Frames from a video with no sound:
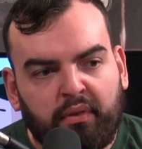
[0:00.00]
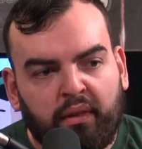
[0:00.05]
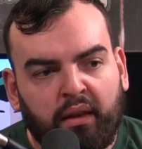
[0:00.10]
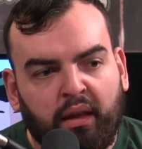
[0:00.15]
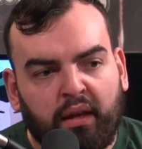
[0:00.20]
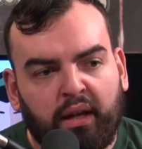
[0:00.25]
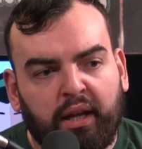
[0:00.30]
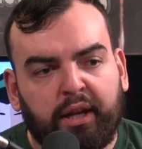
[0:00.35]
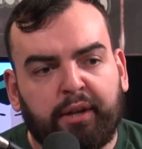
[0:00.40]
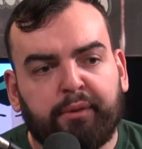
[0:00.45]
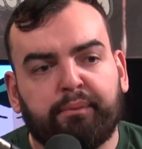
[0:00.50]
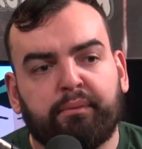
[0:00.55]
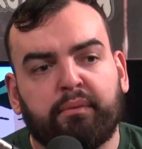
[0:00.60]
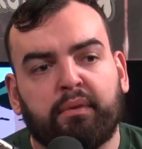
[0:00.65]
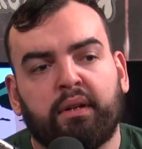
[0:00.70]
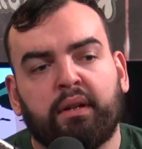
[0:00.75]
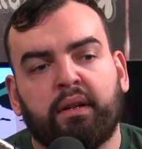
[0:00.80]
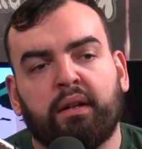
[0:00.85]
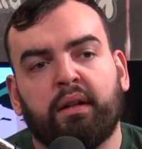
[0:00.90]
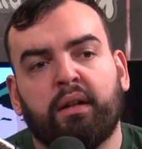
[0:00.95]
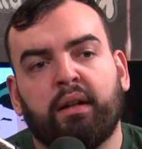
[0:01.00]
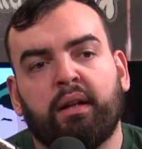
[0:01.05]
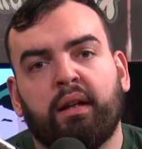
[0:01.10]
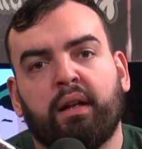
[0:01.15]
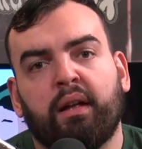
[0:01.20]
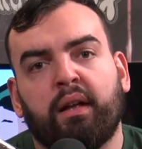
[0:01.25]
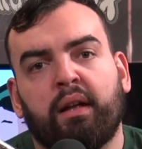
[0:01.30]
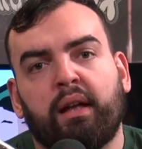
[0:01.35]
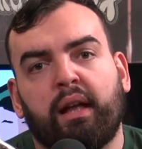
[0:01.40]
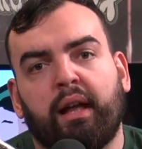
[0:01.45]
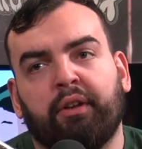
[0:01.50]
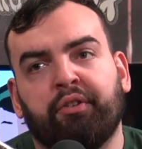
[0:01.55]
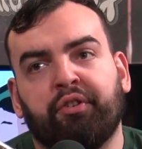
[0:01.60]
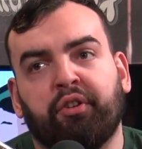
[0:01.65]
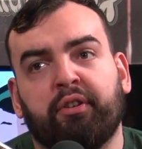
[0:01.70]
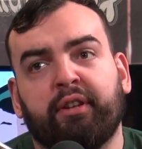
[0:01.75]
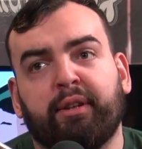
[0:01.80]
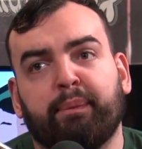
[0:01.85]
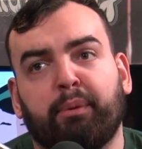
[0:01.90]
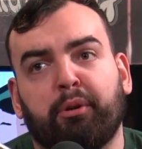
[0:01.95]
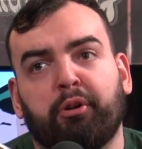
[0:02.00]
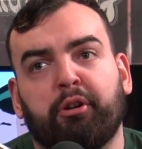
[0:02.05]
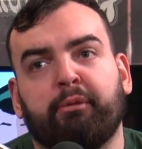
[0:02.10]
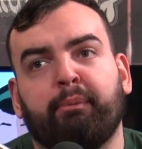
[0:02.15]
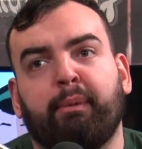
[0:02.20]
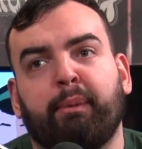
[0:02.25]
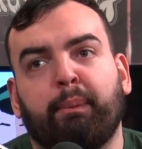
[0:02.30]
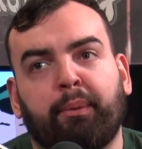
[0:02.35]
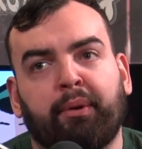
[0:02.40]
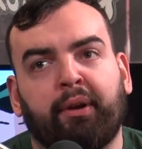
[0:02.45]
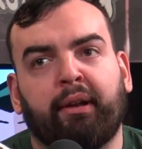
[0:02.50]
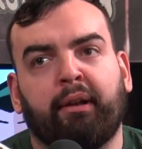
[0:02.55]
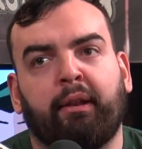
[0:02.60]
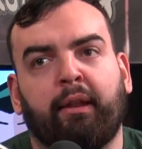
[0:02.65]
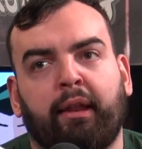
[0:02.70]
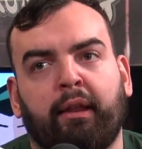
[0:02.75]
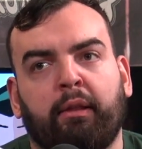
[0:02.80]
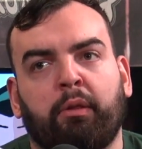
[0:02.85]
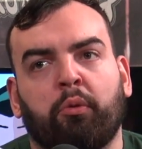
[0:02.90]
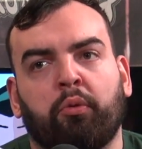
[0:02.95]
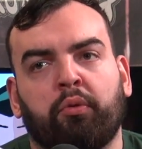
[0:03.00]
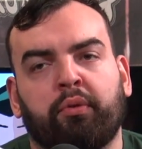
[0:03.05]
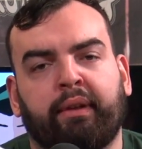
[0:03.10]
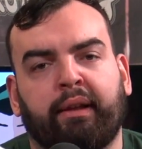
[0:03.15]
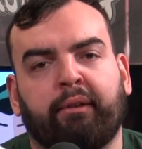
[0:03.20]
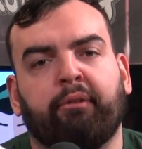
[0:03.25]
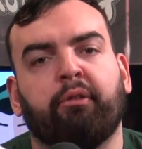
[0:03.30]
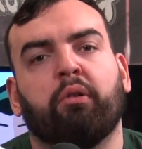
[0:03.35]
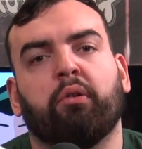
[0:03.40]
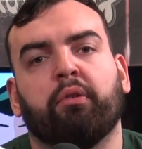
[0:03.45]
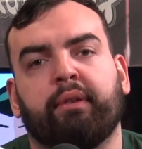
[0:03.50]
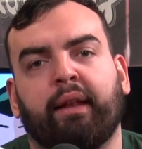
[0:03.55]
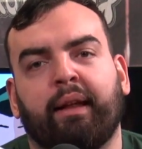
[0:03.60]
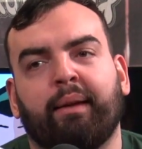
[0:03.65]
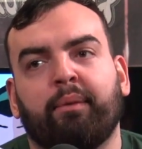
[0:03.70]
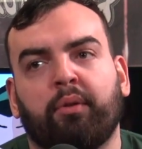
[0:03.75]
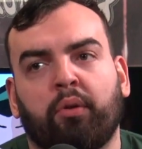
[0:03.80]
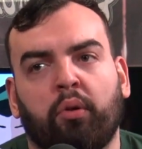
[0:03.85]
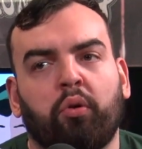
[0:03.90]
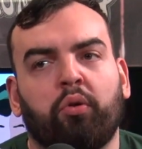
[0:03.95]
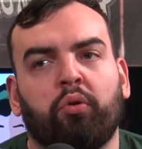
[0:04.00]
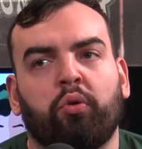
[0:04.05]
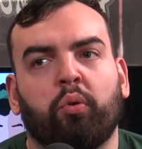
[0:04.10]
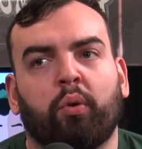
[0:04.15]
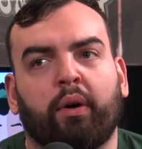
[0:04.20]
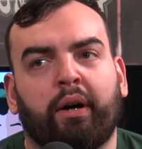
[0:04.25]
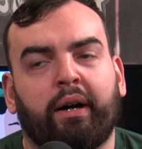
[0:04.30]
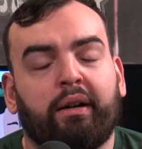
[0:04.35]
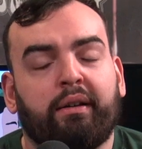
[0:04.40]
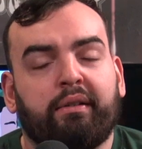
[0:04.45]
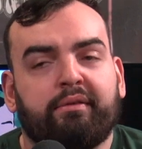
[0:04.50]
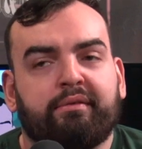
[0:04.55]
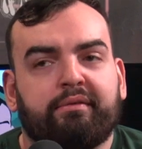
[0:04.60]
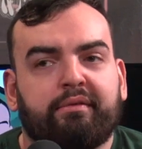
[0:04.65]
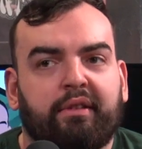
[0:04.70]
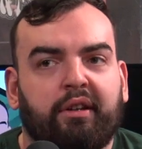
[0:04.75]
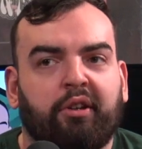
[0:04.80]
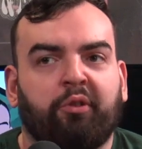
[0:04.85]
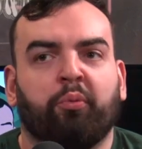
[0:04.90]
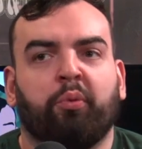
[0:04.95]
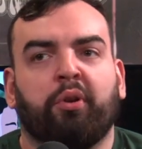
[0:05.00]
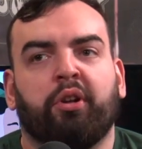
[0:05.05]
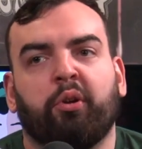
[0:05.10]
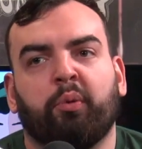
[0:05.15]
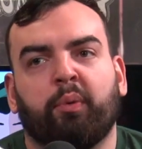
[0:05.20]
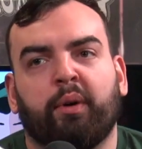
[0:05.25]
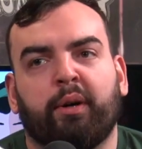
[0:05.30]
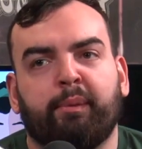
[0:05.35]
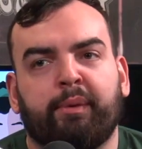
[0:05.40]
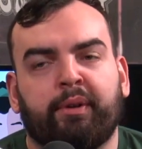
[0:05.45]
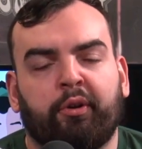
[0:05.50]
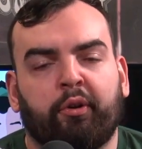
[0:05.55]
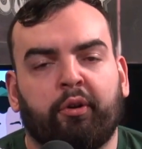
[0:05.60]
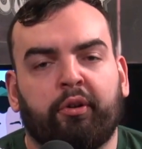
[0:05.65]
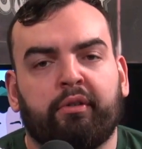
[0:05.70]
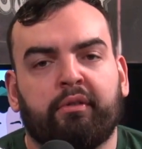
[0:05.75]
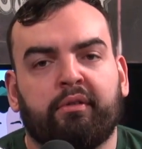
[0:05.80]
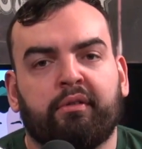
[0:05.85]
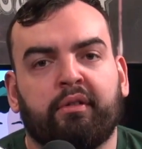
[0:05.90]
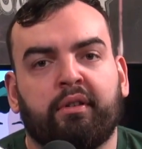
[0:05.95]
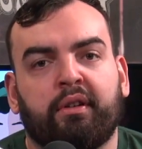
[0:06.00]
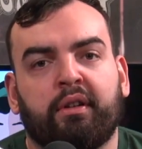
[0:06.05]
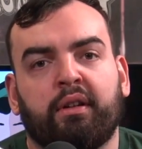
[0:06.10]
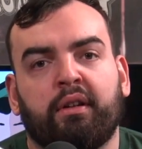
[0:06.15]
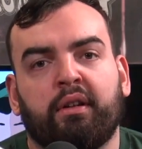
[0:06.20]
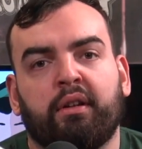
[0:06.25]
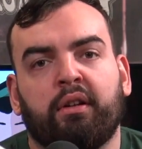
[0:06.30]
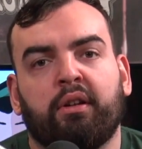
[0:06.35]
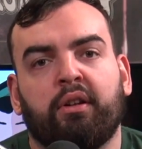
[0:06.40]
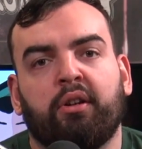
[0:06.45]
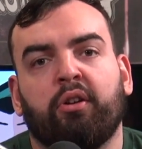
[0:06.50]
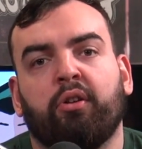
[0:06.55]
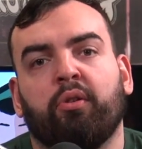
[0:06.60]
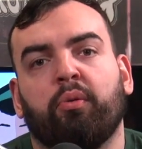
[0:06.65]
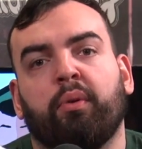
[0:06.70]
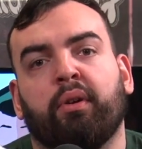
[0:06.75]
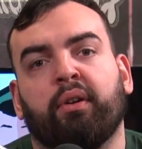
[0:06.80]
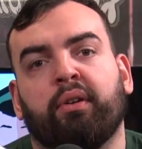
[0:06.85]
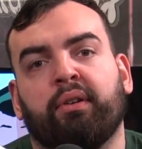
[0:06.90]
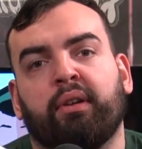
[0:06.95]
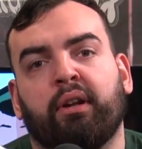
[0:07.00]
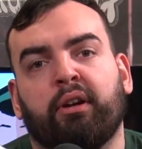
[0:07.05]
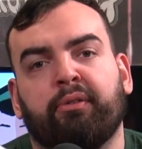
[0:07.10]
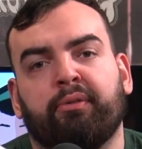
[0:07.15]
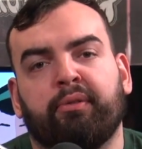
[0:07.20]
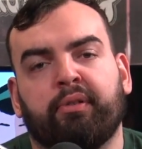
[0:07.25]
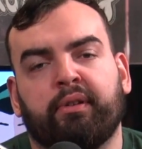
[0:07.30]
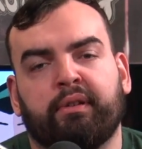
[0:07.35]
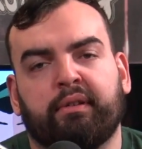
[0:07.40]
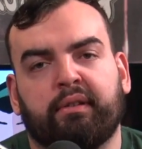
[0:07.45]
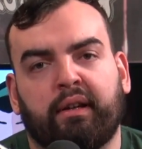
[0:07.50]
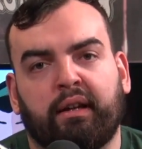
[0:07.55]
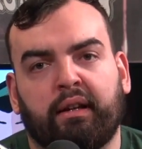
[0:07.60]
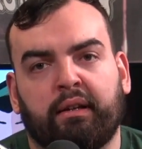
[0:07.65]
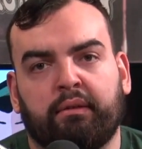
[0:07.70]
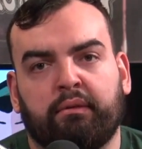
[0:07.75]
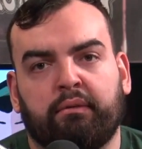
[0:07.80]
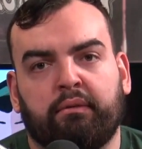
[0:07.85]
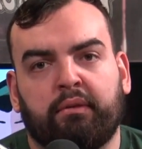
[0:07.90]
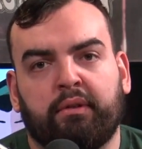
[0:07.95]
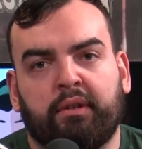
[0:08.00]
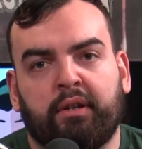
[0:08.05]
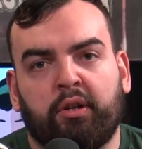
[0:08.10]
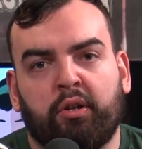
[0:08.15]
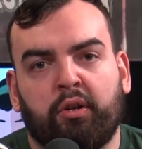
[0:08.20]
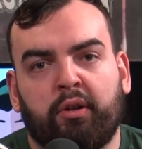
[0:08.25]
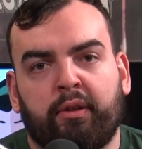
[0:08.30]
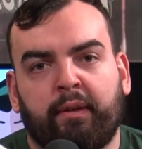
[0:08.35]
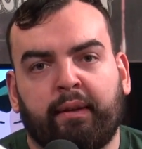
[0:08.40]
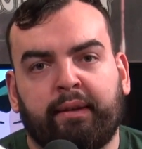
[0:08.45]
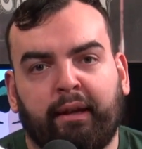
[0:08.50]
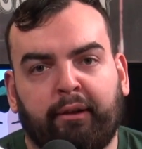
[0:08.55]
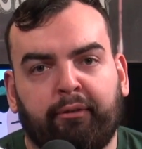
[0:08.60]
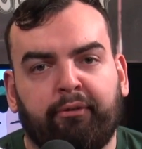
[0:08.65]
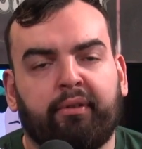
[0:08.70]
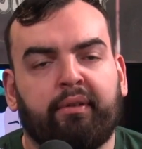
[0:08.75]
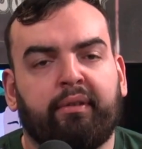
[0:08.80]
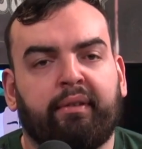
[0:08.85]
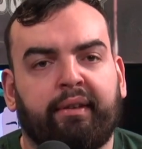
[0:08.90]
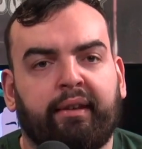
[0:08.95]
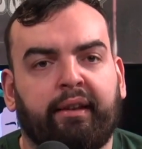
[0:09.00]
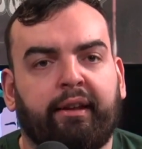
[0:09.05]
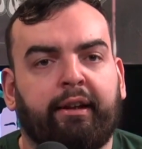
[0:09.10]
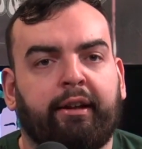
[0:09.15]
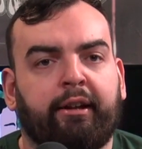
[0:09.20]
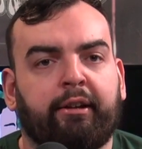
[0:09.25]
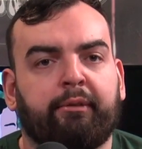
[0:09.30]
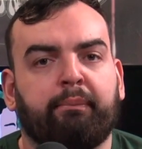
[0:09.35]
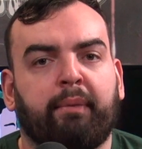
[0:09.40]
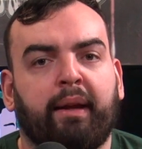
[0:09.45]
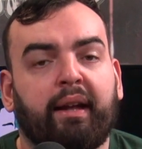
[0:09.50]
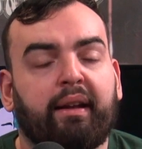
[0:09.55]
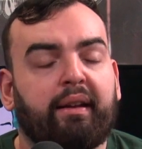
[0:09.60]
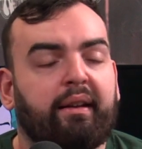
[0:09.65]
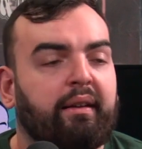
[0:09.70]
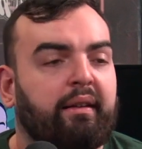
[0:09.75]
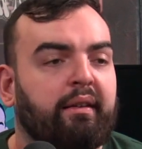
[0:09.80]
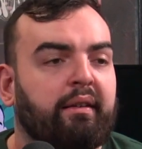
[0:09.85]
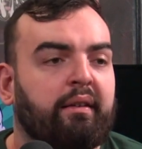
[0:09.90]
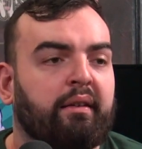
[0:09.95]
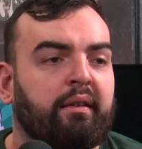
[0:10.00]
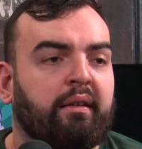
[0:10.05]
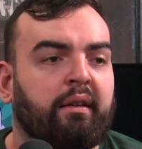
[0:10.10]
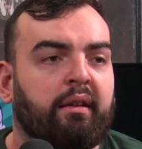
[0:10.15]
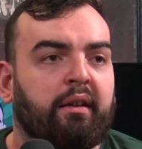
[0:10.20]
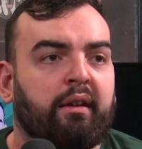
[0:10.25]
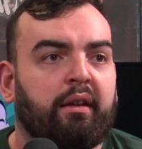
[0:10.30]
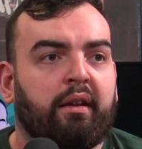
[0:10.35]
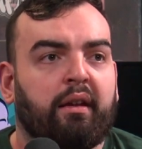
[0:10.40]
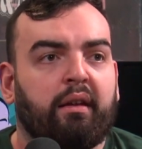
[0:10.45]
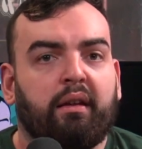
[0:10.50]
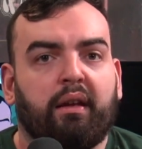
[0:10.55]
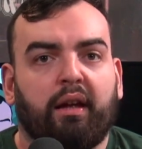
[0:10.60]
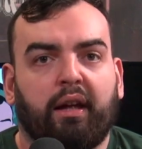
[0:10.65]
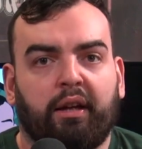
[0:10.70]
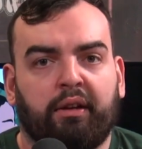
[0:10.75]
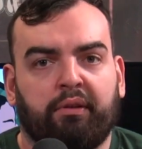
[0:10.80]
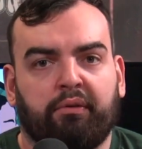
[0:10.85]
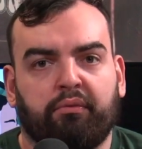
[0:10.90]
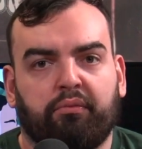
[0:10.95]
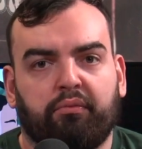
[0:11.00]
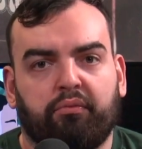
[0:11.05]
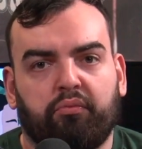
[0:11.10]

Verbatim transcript: um, it's just about remembering in those difficult times who you are and what you want to be doing with yourself and, and the difference that you can make and